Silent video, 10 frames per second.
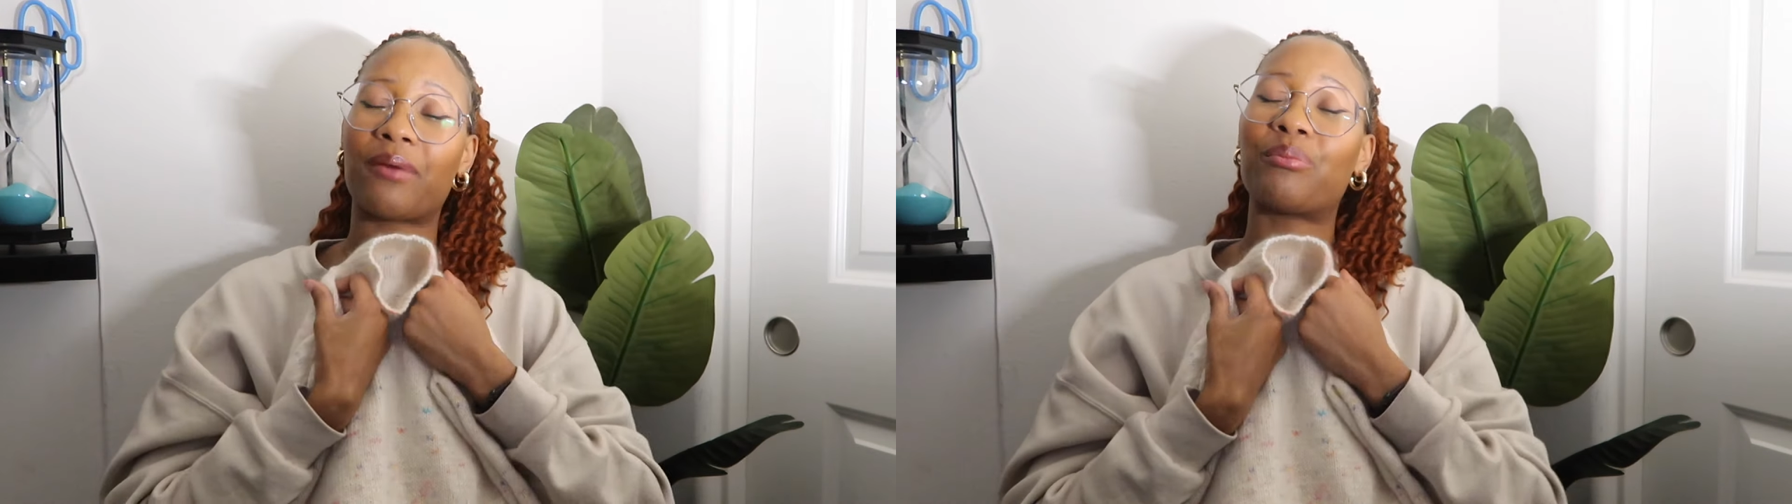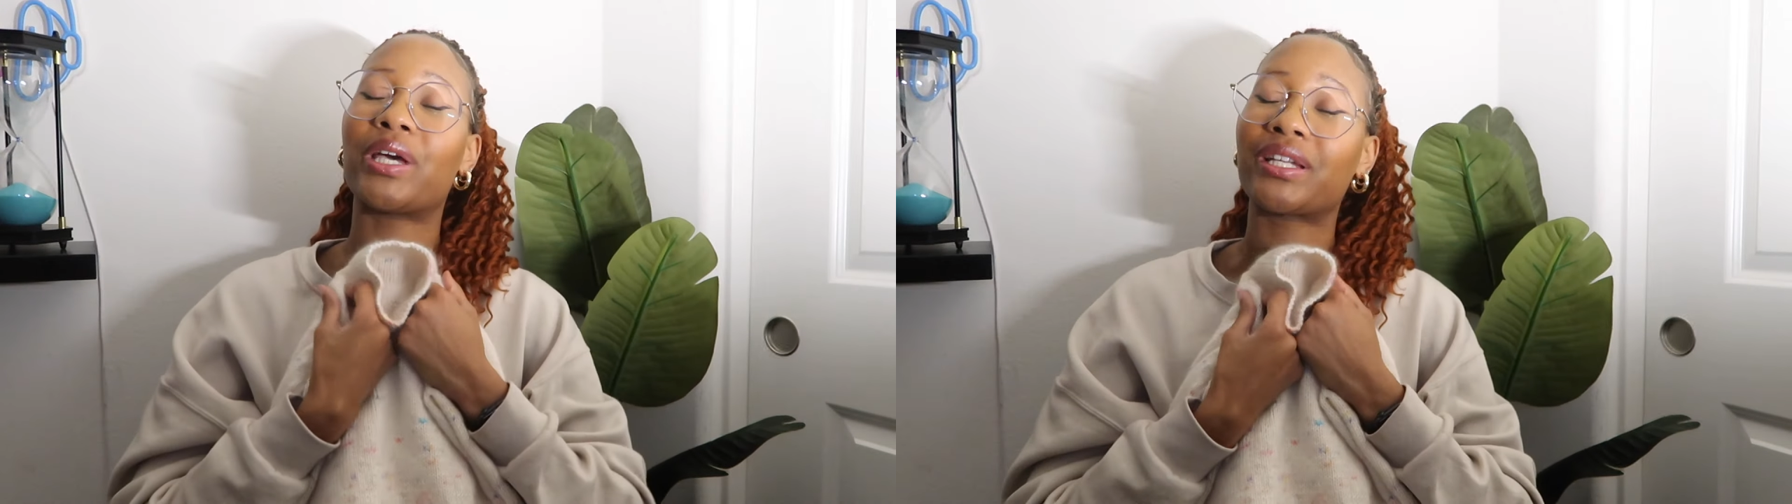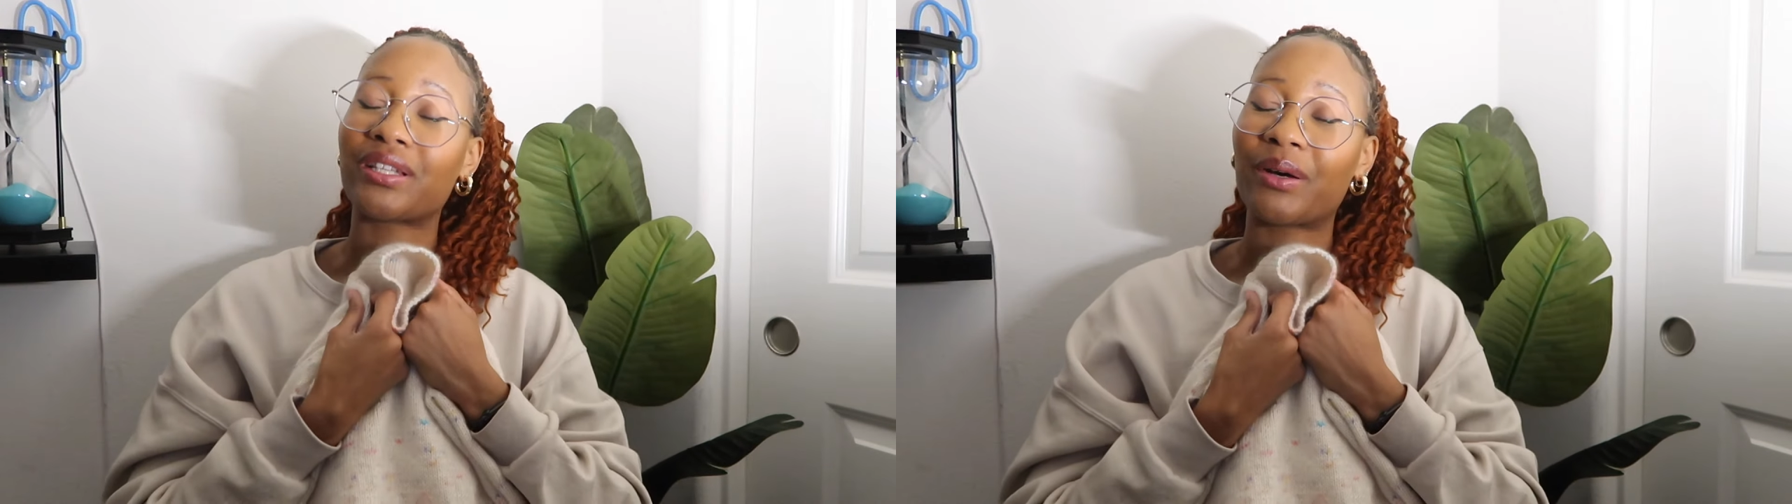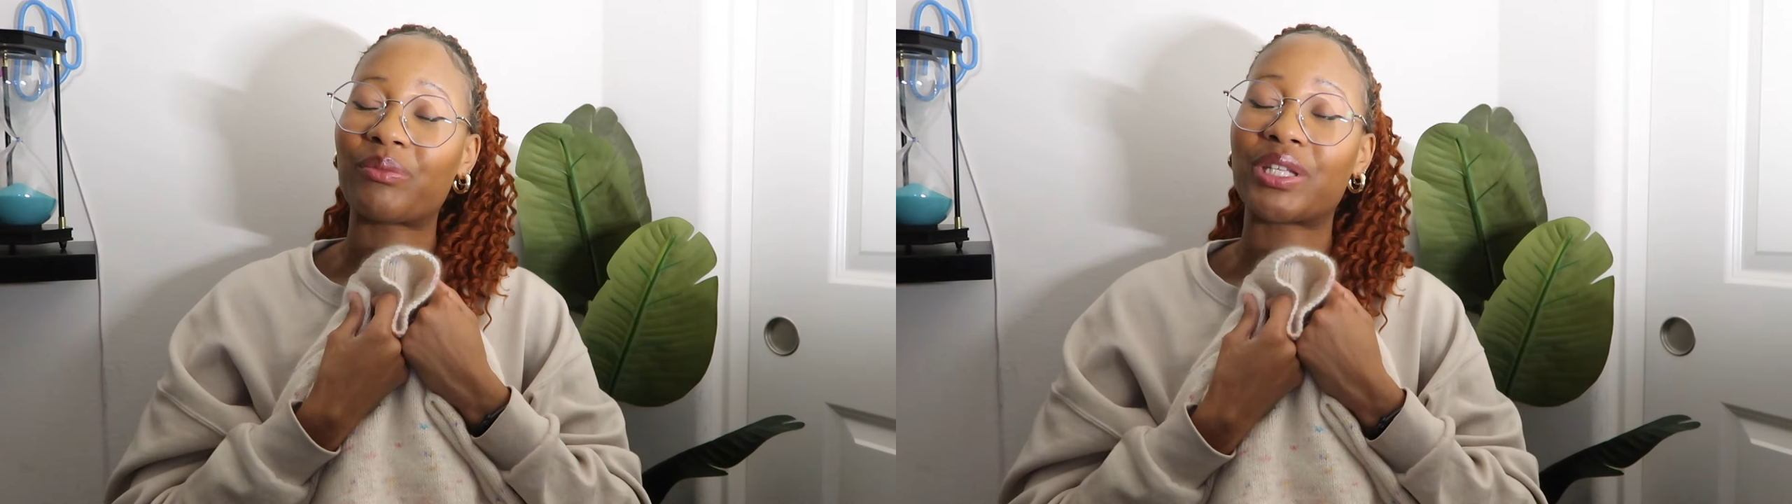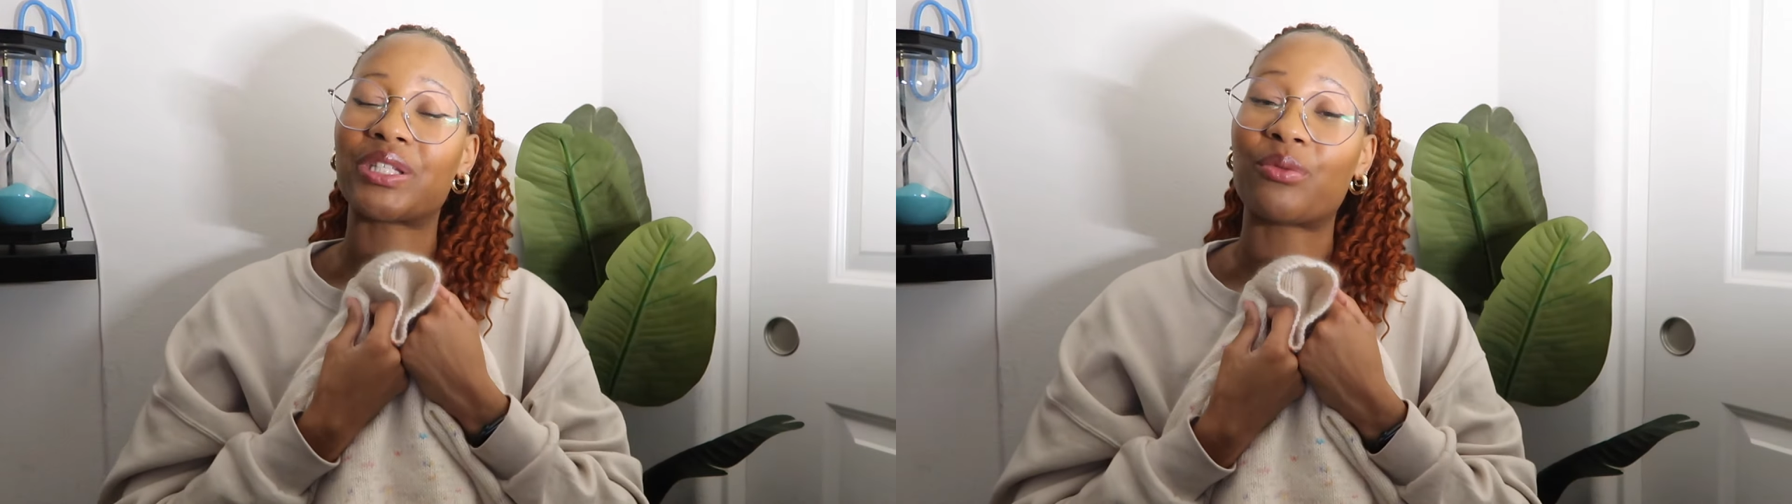I picked
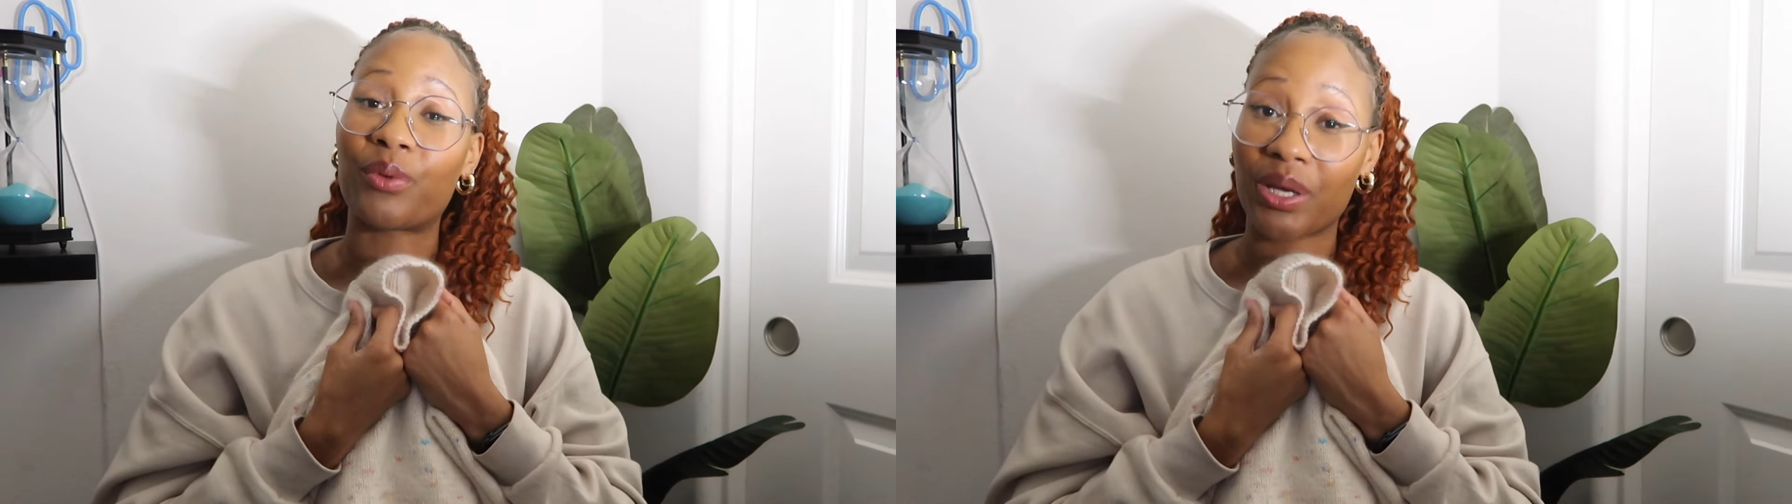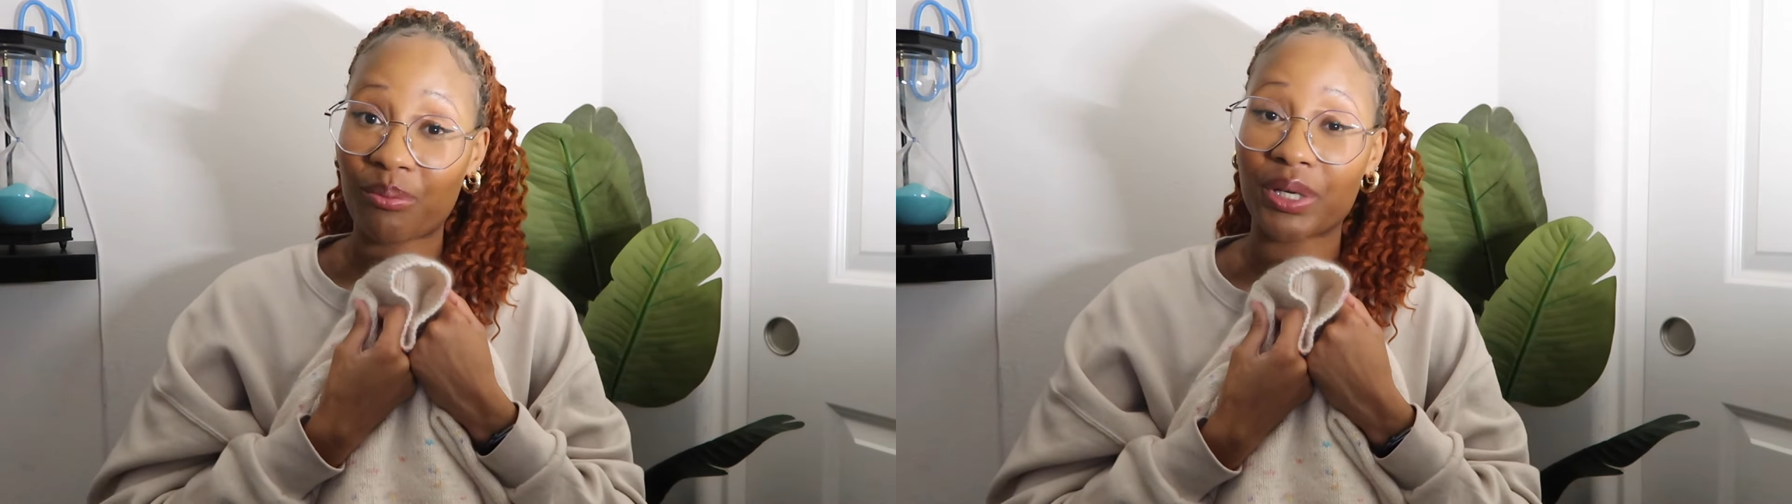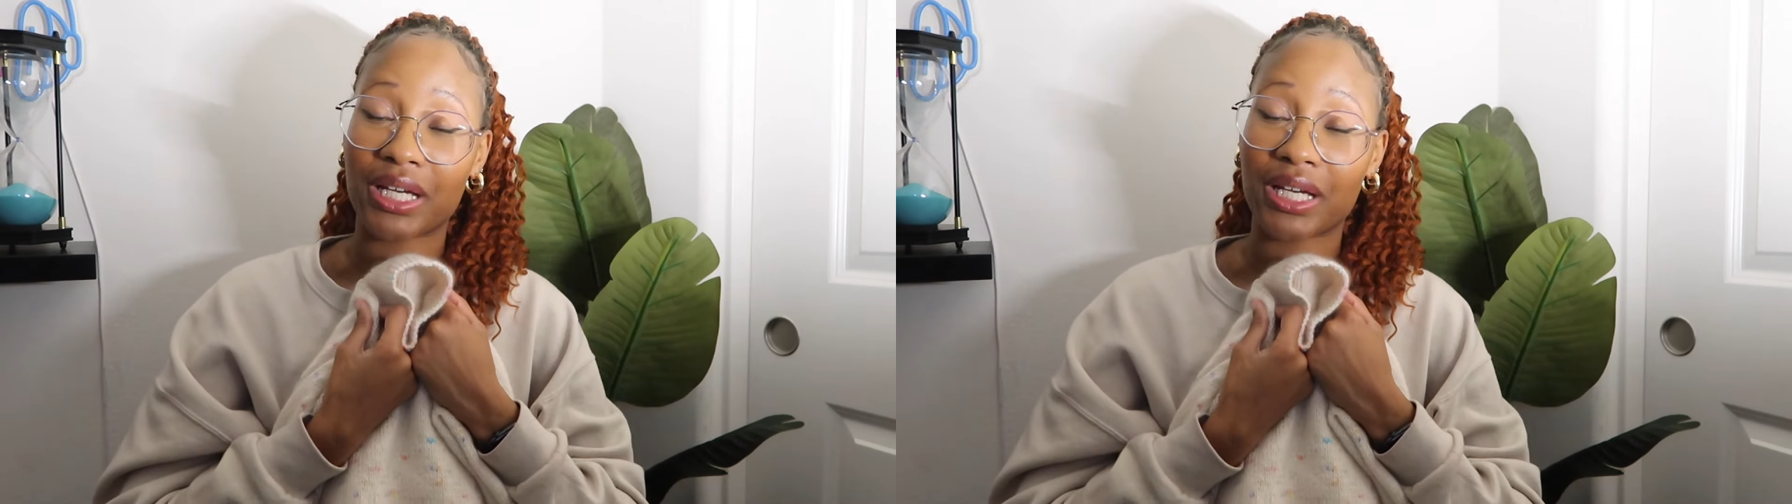up this lip